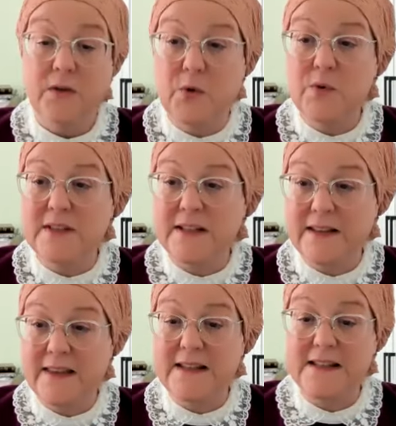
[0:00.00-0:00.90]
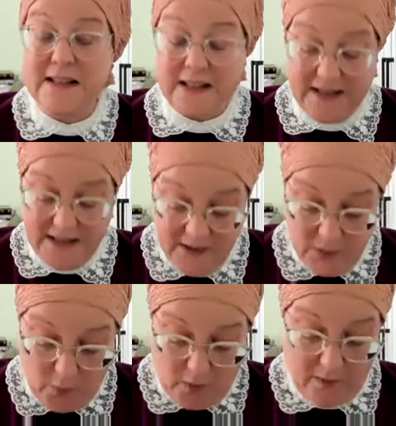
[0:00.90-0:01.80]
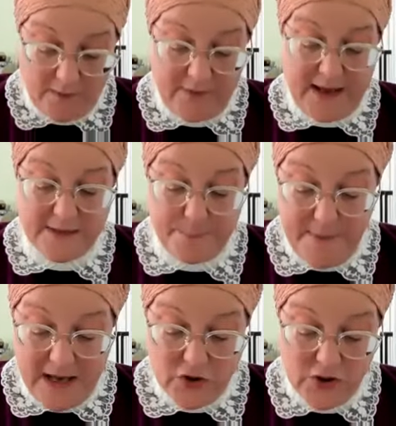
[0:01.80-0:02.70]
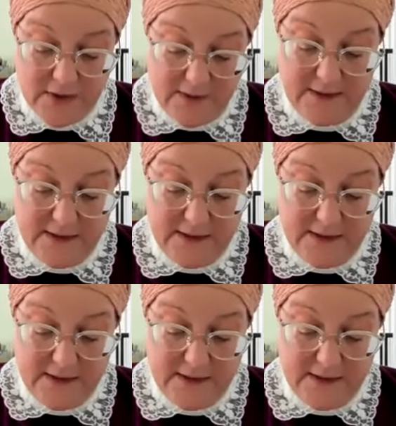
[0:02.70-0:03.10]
using this kinnor that's mentioned in